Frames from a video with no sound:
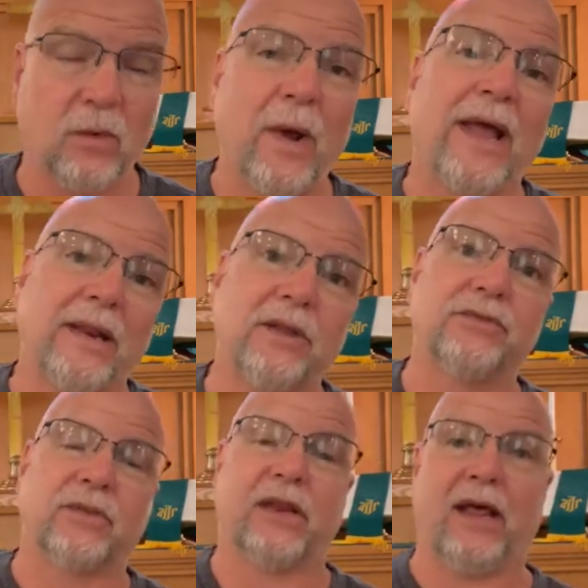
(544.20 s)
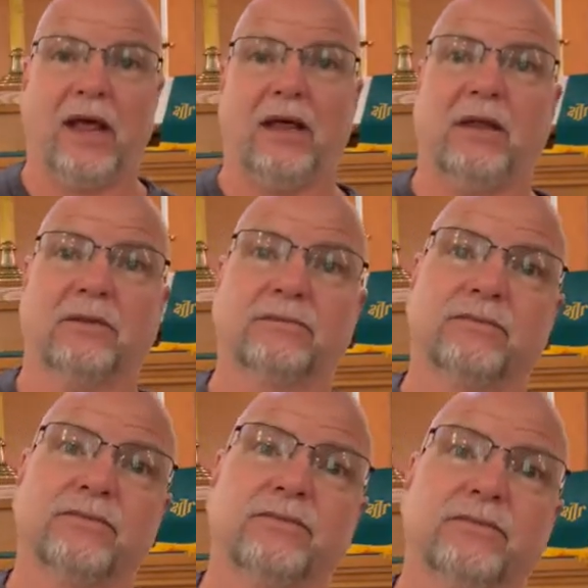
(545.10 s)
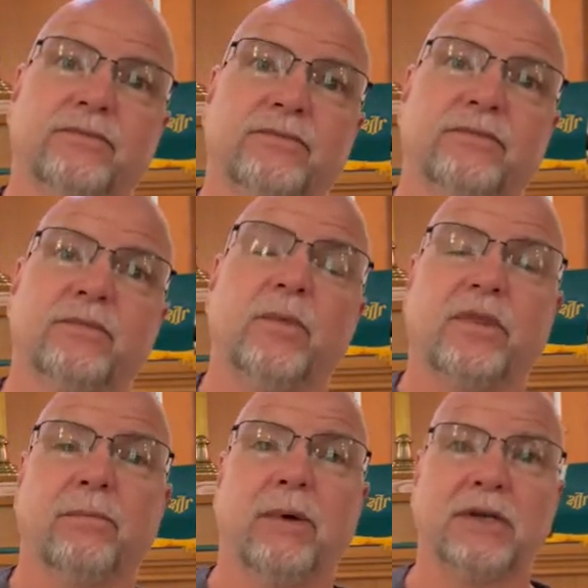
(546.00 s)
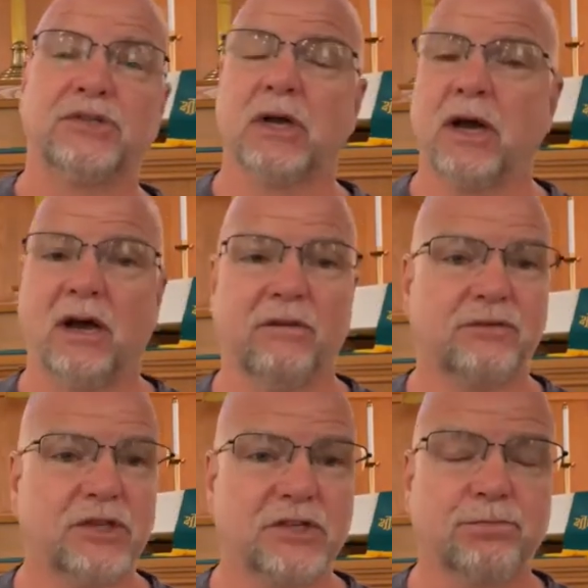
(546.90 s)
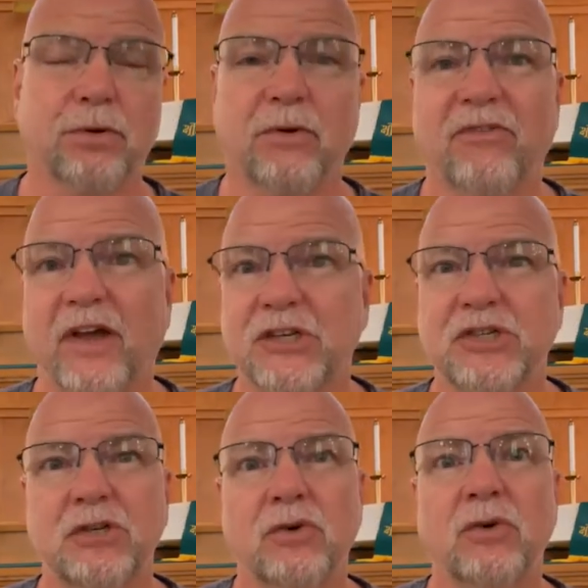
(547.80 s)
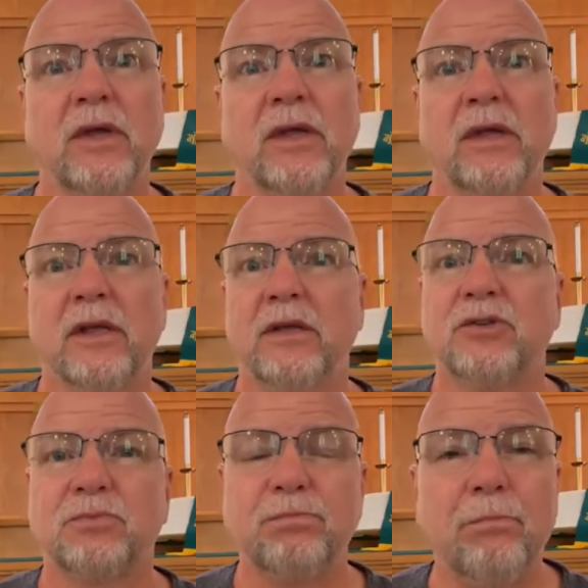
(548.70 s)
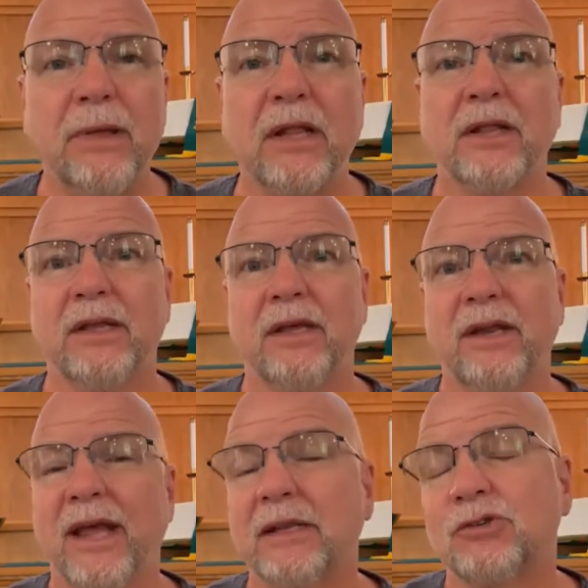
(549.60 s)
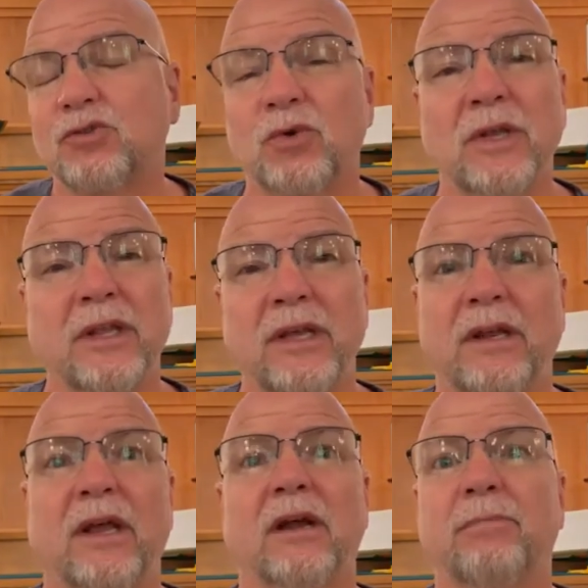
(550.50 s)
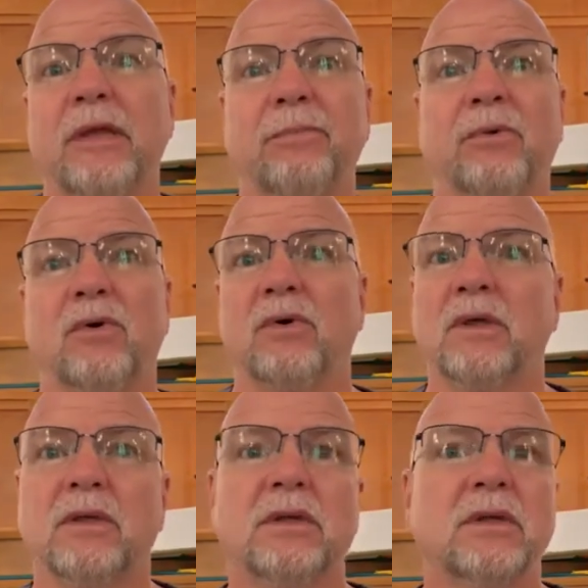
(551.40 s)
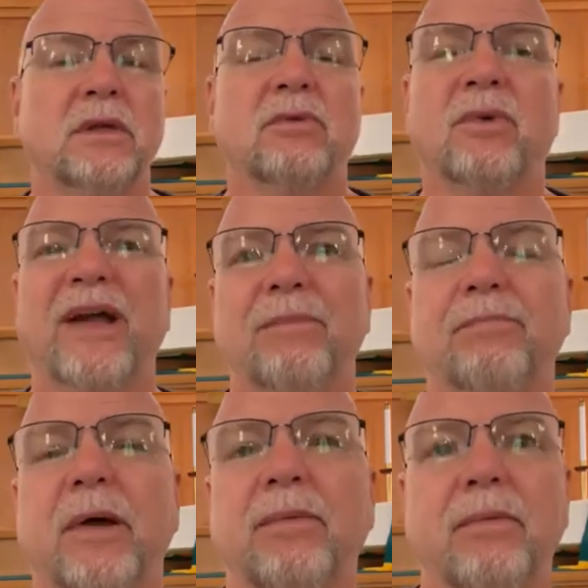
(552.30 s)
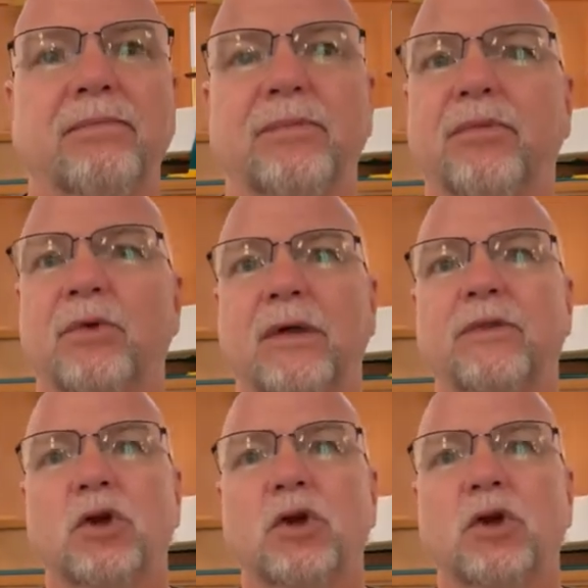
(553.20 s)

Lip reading: the way it is today with a bunch of just professional billion and trillionaire people, right? But throughout the